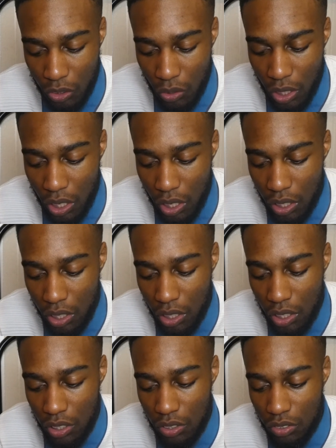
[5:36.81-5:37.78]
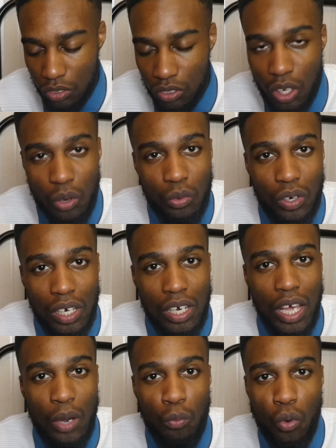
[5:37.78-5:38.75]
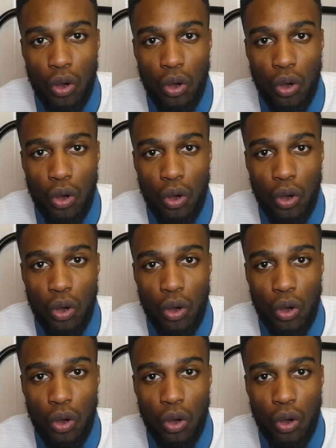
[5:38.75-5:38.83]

Okay? Don't let